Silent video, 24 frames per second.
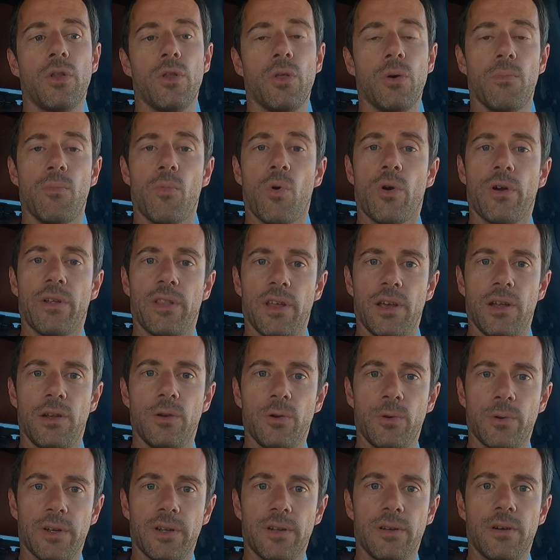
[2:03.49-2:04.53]
the more they
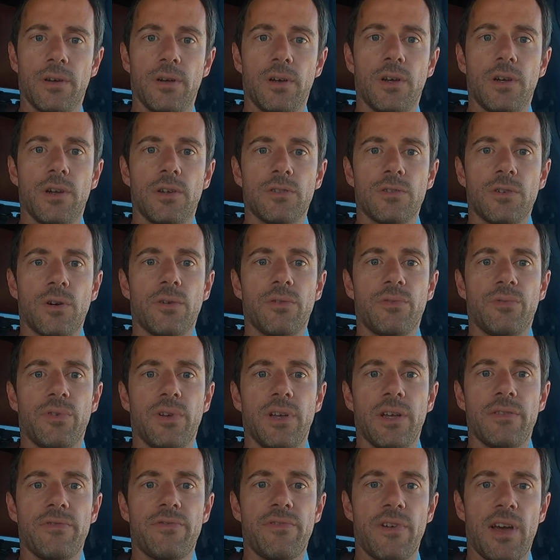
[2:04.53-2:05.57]
do it. So
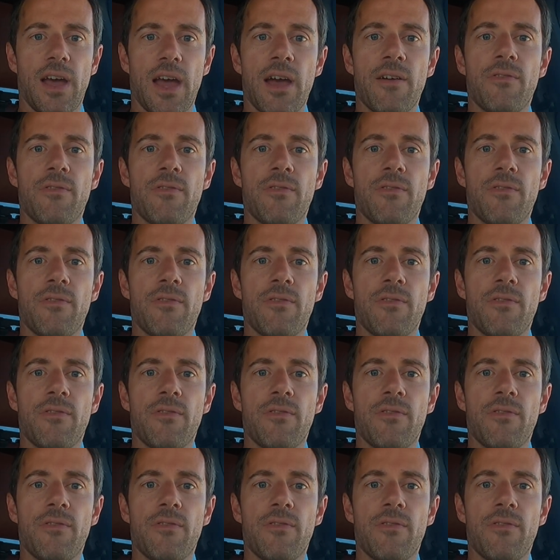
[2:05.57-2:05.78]
if